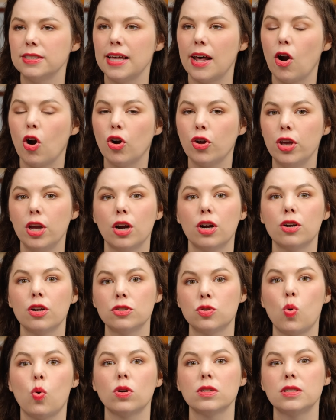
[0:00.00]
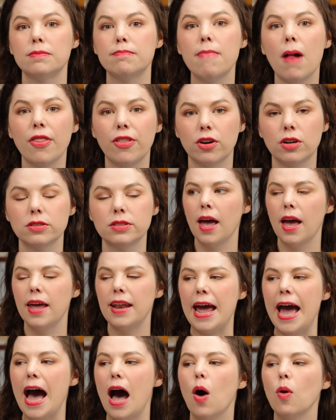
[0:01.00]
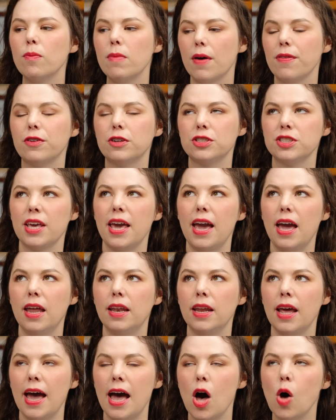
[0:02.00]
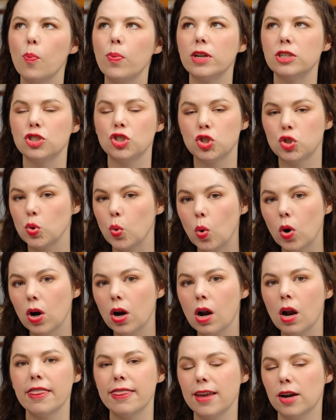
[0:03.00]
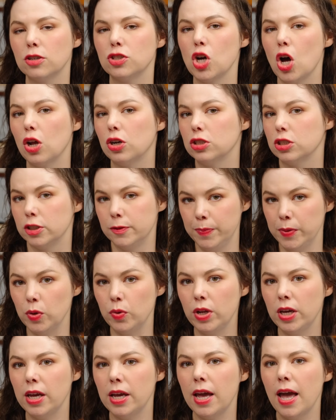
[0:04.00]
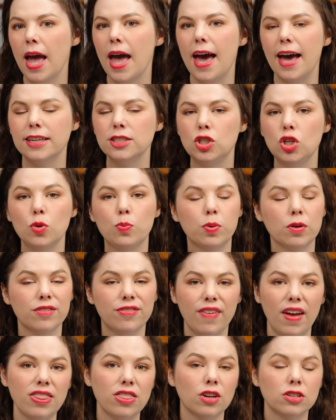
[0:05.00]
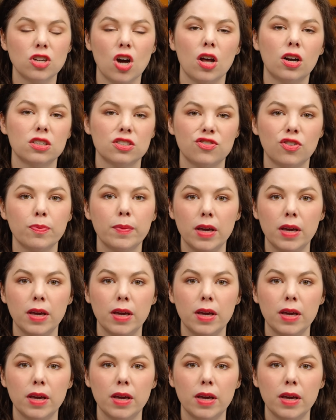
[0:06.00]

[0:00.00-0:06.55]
that are geared towards mothers and how mothers can help ensure their daughter's beauty and to prevent their daughters from